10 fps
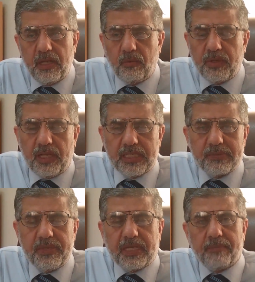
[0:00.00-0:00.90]
When I
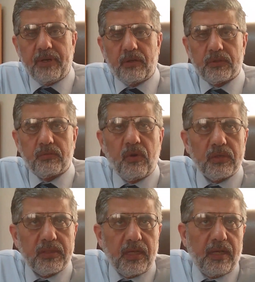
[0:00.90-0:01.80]
speak about
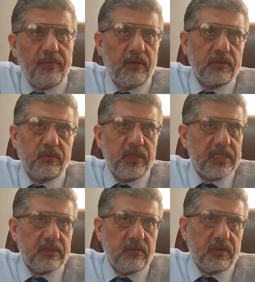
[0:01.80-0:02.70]
water, about
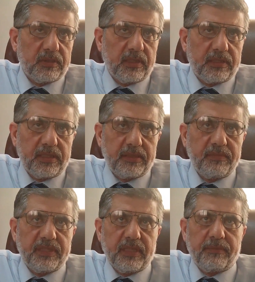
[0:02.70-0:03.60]
wastewater
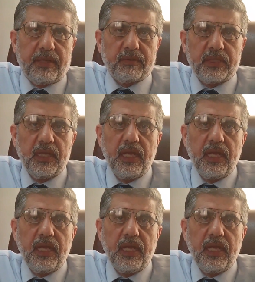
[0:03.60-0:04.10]
treatment, about